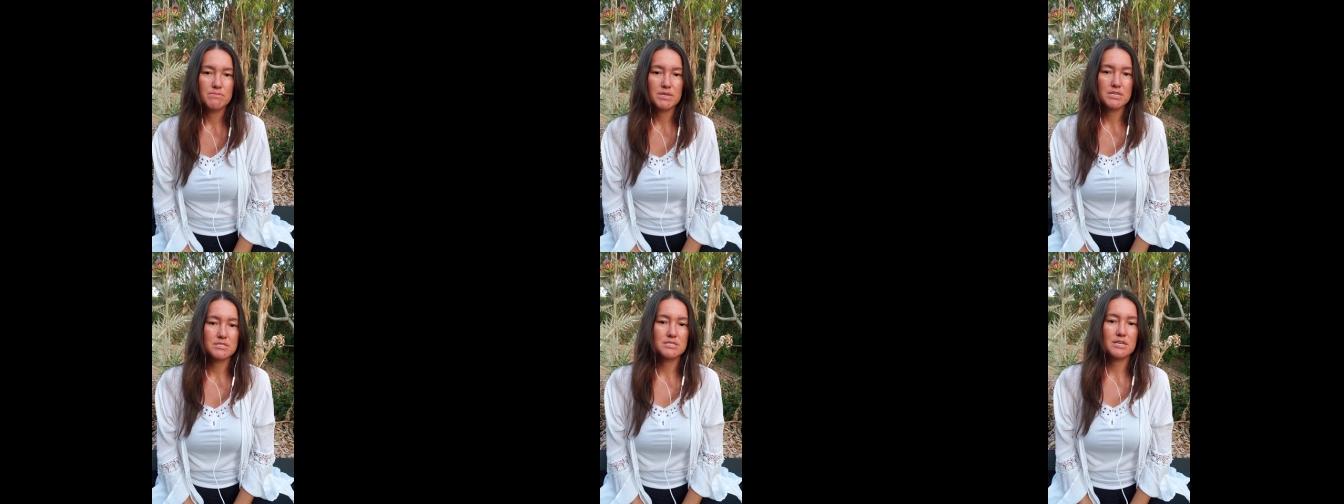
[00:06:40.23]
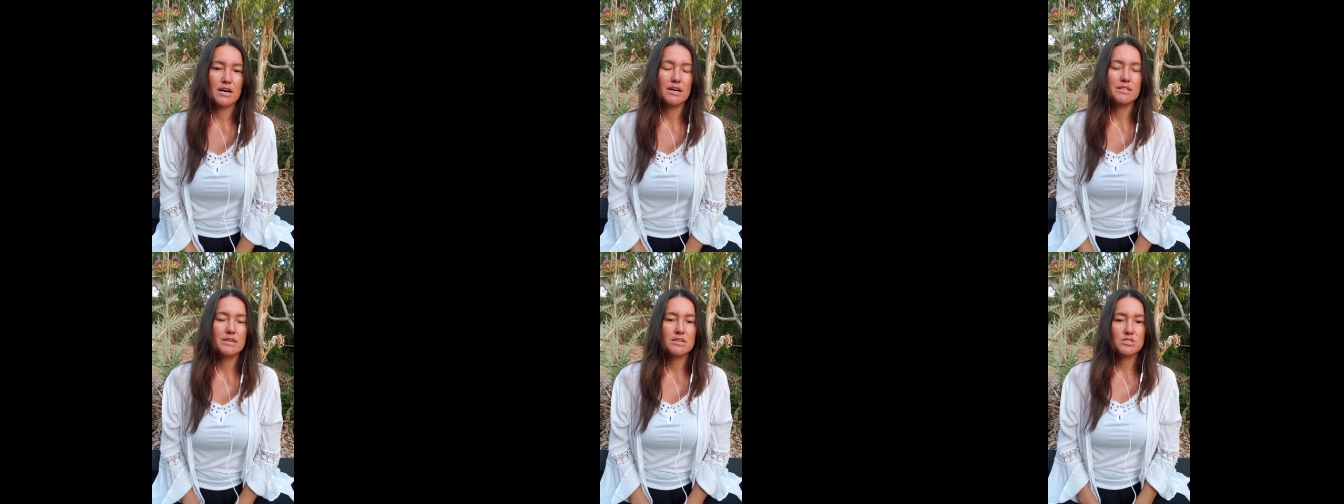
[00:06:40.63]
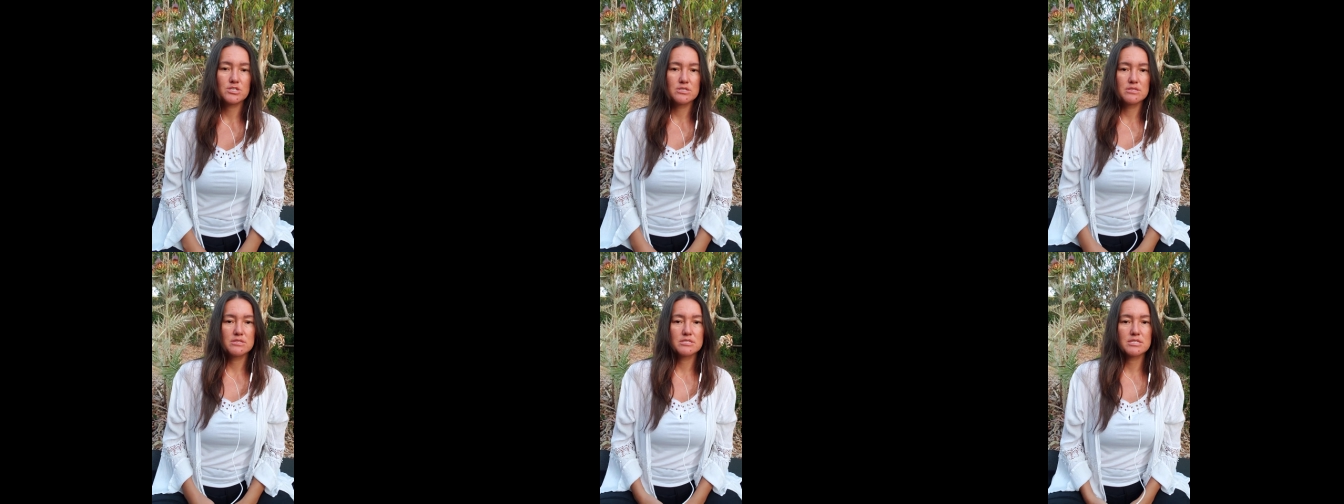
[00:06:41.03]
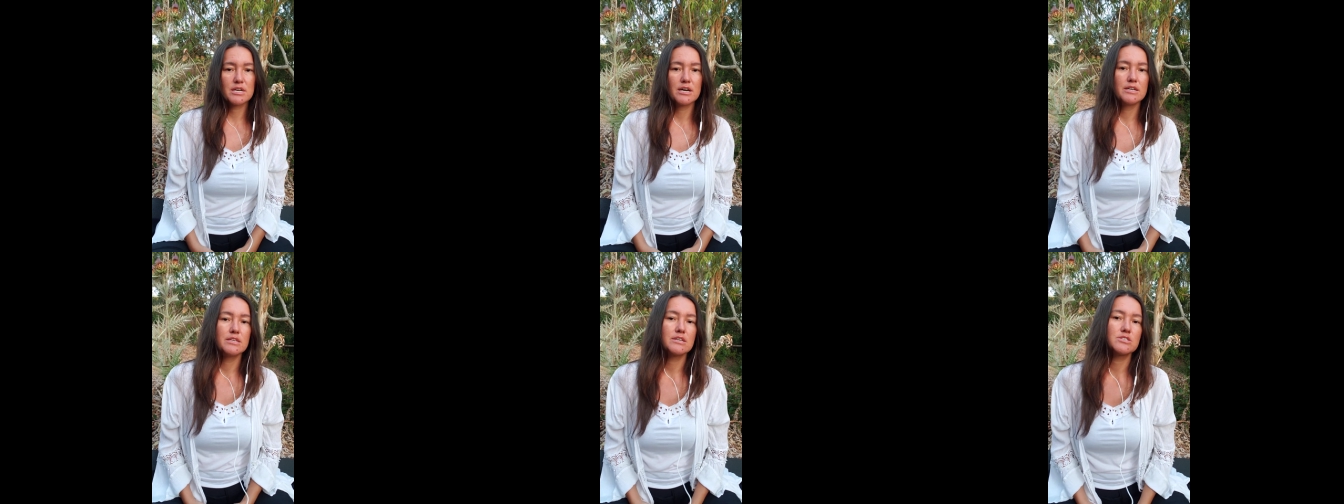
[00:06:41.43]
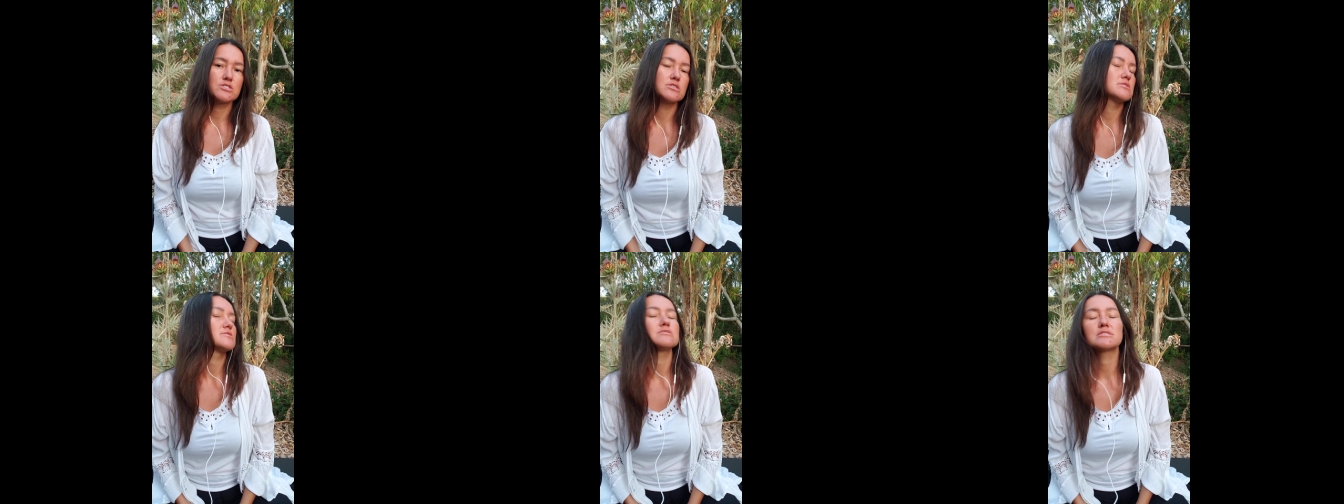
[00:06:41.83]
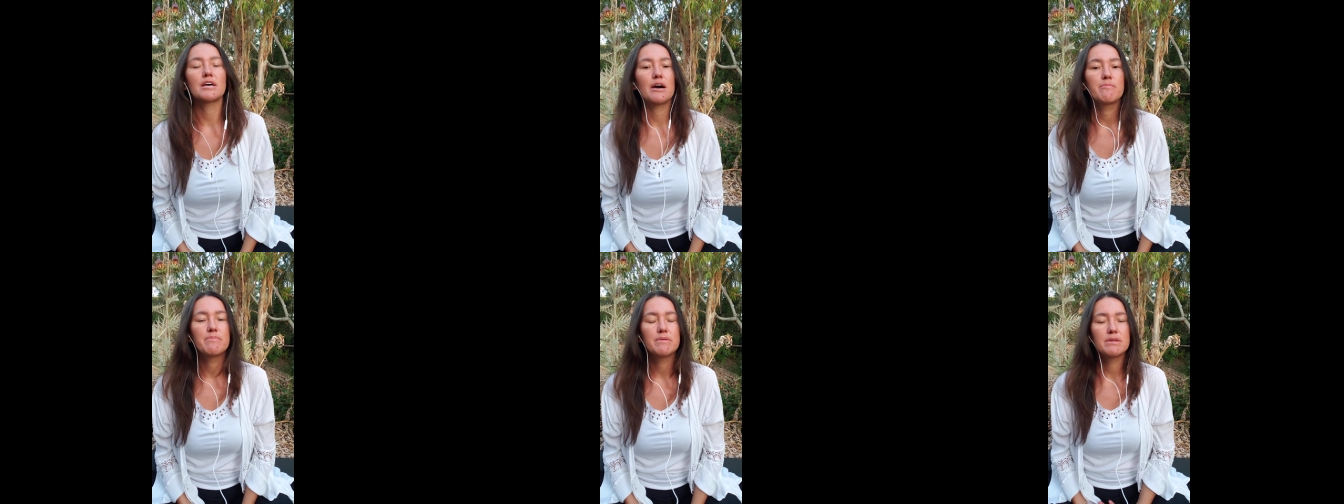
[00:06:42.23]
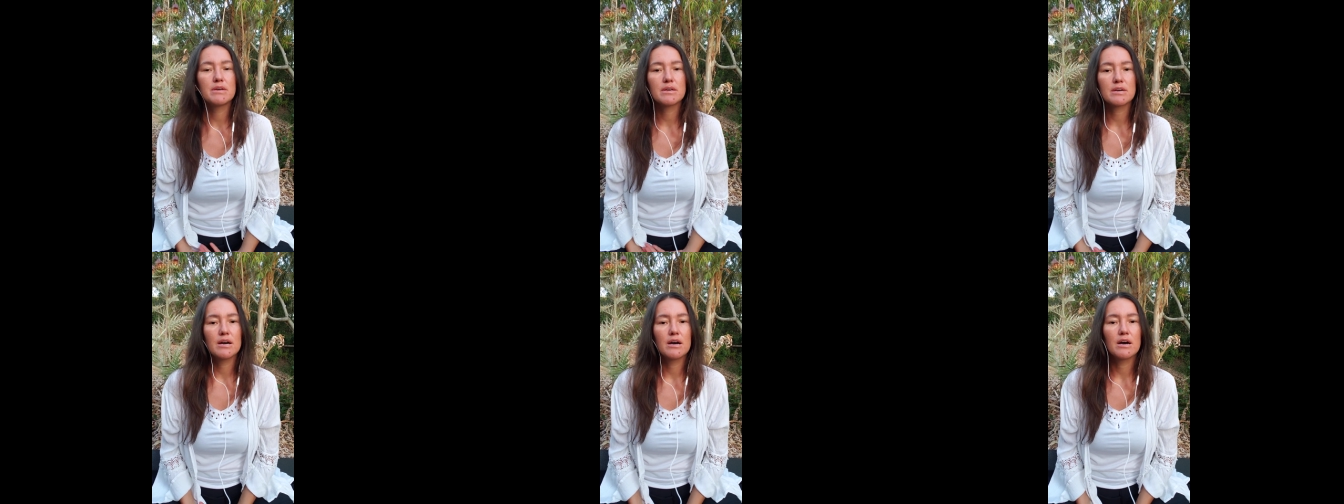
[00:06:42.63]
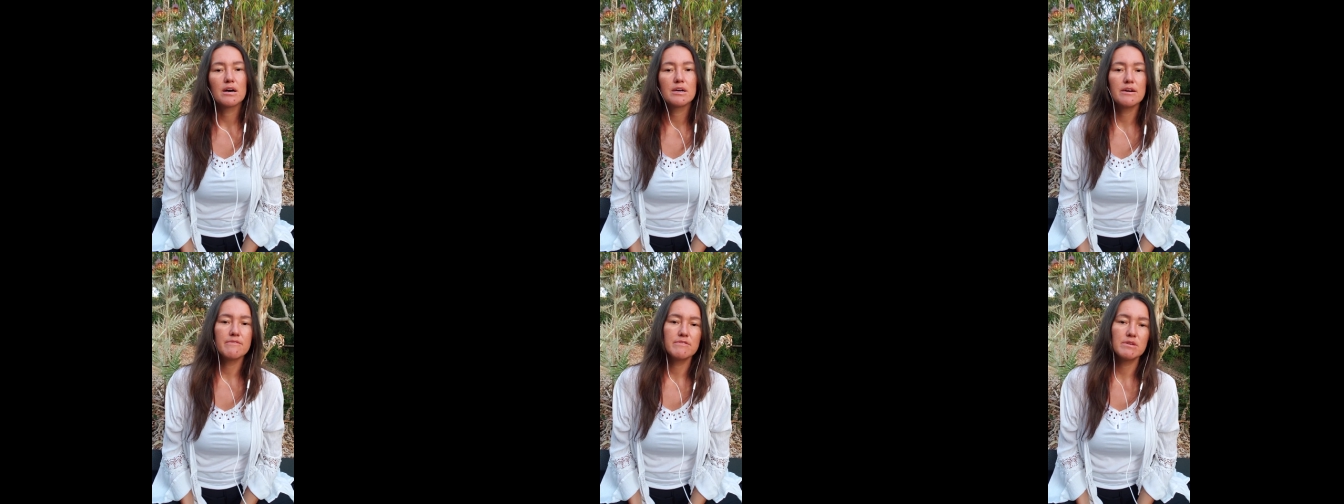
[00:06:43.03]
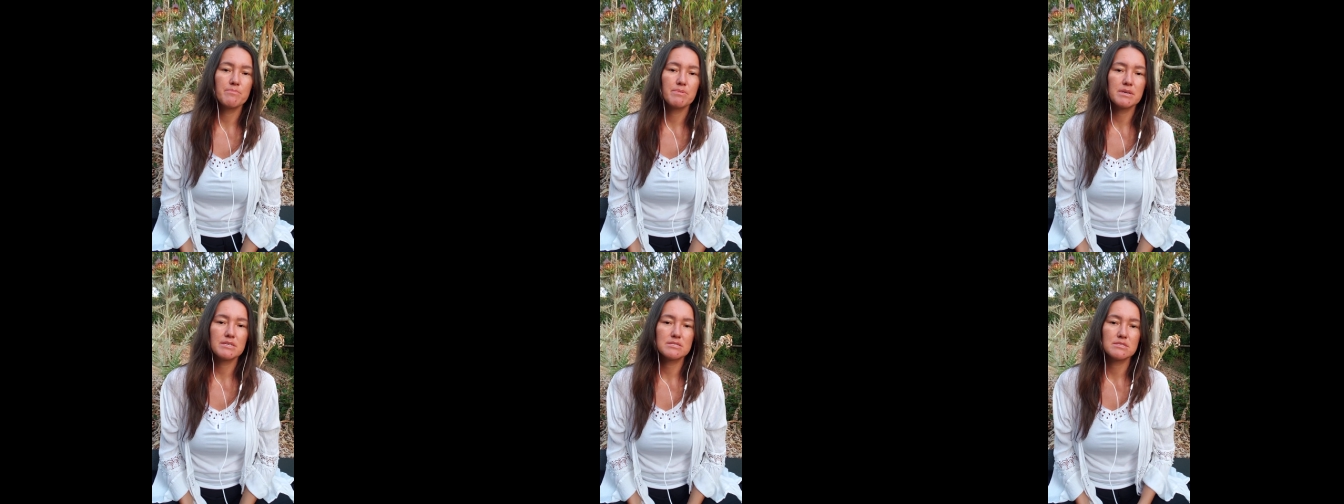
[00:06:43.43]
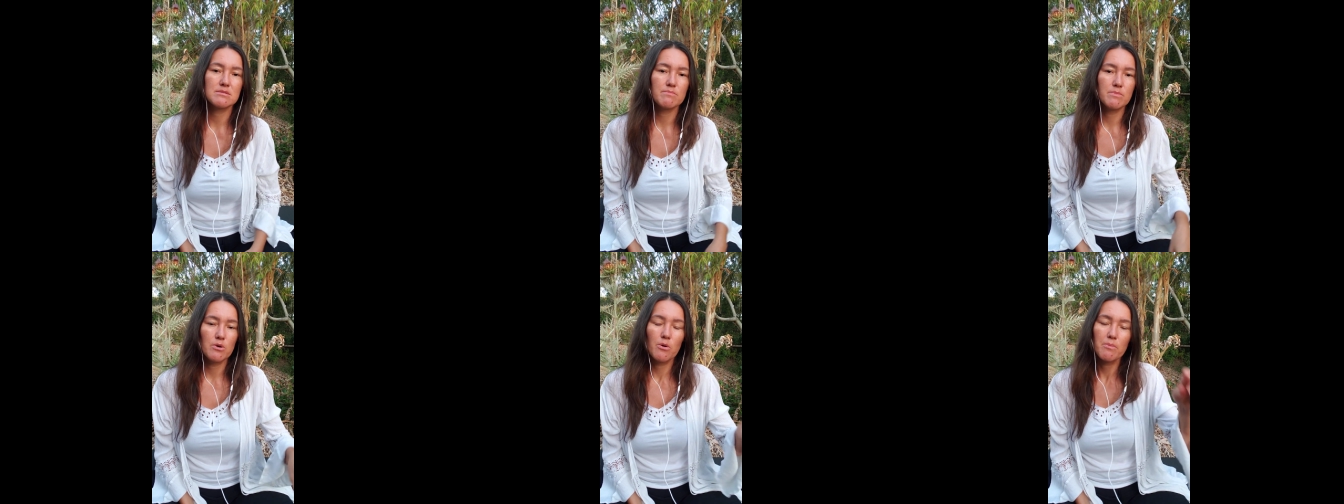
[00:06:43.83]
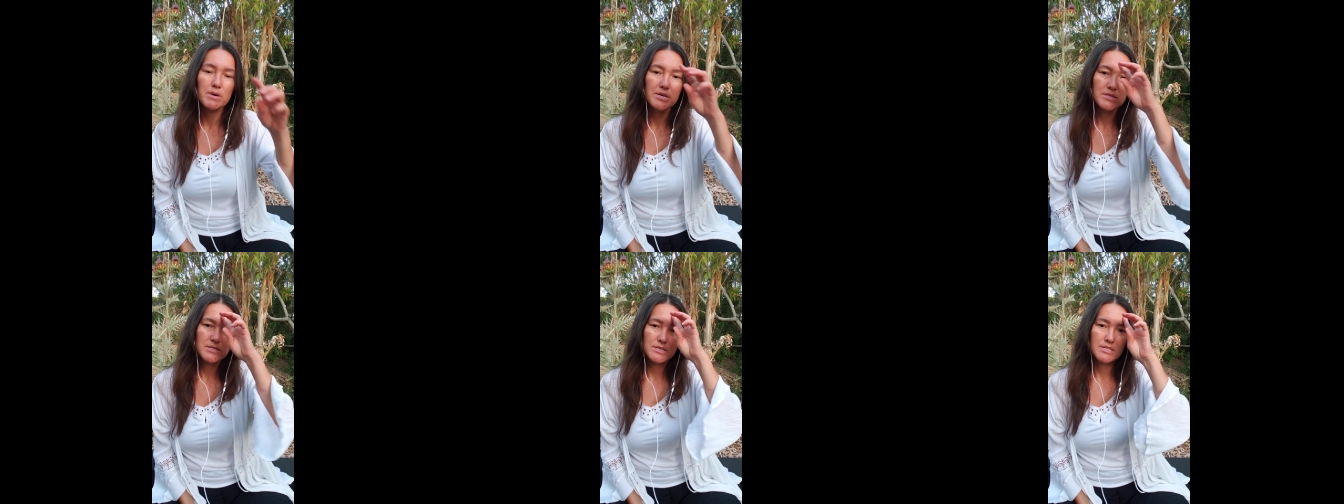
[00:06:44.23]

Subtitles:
because this connection is happening every present moment.